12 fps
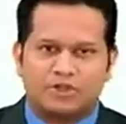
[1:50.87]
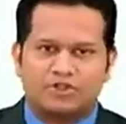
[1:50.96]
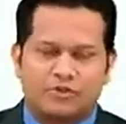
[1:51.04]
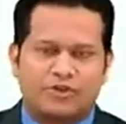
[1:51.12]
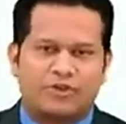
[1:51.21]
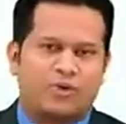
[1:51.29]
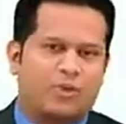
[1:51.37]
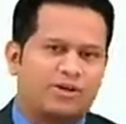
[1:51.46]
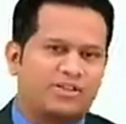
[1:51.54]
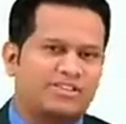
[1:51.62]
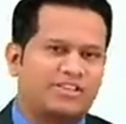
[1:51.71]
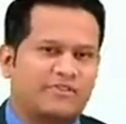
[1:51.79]
So we know what
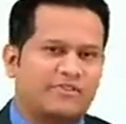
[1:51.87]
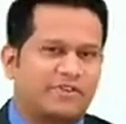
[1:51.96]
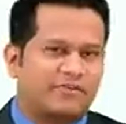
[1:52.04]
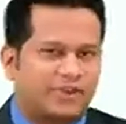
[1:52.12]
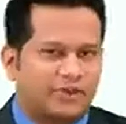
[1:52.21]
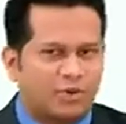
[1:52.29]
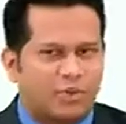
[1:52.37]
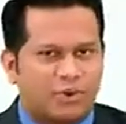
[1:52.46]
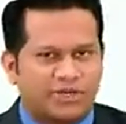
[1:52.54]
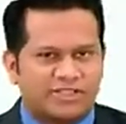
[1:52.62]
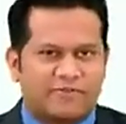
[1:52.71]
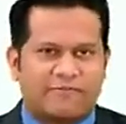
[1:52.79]
is given, we know
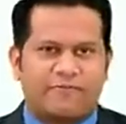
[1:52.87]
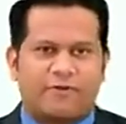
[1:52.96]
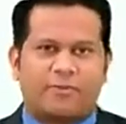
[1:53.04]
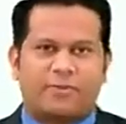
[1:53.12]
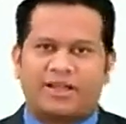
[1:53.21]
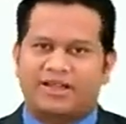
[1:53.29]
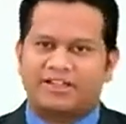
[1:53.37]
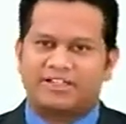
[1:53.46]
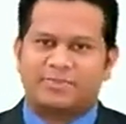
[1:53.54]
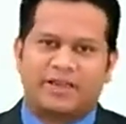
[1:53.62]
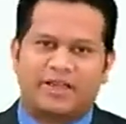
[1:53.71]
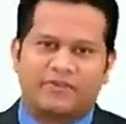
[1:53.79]
what is a formula. Let
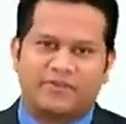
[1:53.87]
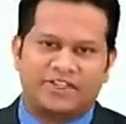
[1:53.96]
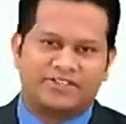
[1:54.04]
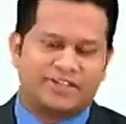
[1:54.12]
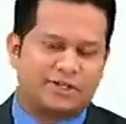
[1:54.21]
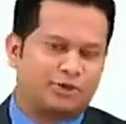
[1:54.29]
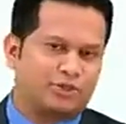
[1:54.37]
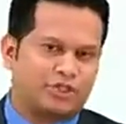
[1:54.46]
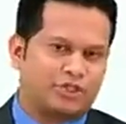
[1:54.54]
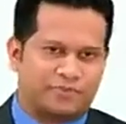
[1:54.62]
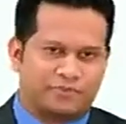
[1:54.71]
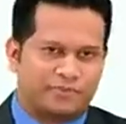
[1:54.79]
us begin with the
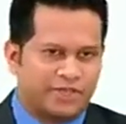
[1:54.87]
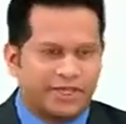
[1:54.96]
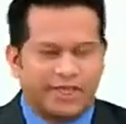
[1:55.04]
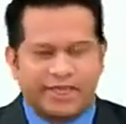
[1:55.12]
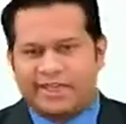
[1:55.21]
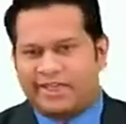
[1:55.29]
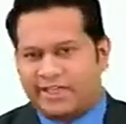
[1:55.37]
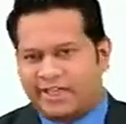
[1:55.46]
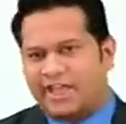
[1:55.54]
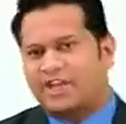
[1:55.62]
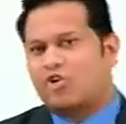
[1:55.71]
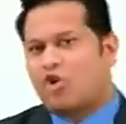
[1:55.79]
solution.
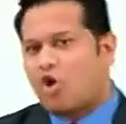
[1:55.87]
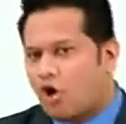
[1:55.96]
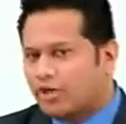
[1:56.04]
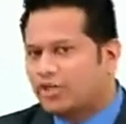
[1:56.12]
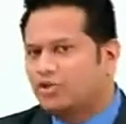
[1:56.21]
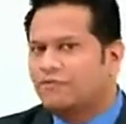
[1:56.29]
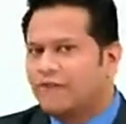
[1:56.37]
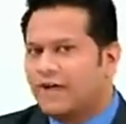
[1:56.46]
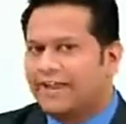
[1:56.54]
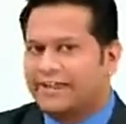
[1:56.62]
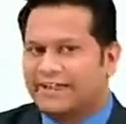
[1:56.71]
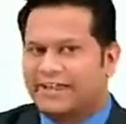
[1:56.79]
In order to
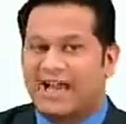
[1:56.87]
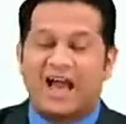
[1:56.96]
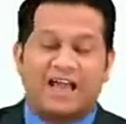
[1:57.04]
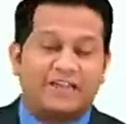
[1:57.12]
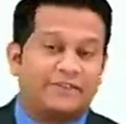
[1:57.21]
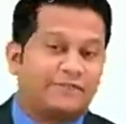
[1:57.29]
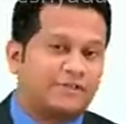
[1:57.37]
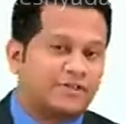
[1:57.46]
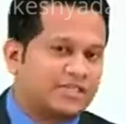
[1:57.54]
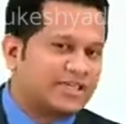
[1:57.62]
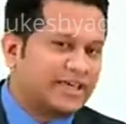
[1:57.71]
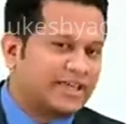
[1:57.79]
find I
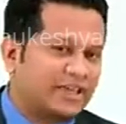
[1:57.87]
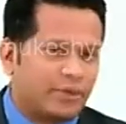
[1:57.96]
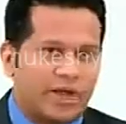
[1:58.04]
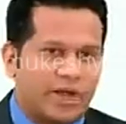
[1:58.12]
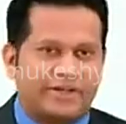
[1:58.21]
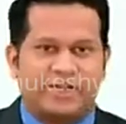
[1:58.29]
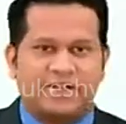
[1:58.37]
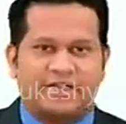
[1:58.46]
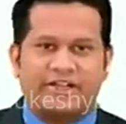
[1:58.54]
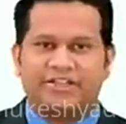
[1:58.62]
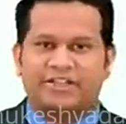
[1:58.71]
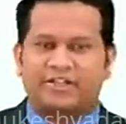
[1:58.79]
first, I require
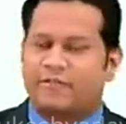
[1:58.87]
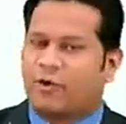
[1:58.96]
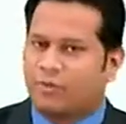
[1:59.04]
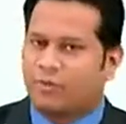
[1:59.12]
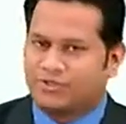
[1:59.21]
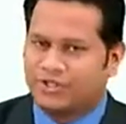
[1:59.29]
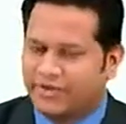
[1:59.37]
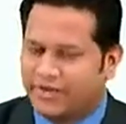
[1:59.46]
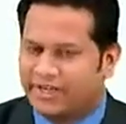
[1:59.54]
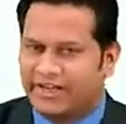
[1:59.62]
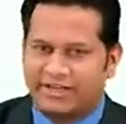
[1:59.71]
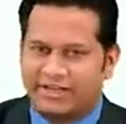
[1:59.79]
delta TF observed
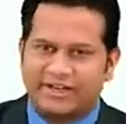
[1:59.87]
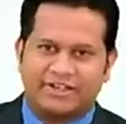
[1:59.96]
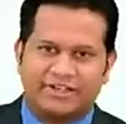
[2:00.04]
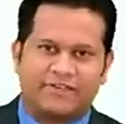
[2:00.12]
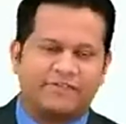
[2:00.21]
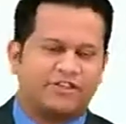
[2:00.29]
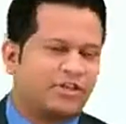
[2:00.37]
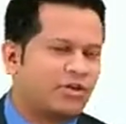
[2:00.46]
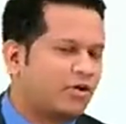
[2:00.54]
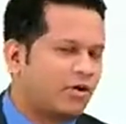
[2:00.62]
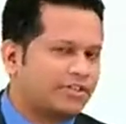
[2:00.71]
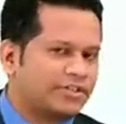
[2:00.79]
and delta TF
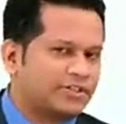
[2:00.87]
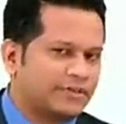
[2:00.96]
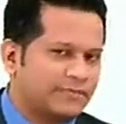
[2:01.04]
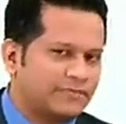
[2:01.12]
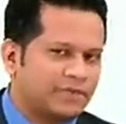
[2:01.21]
theoretical.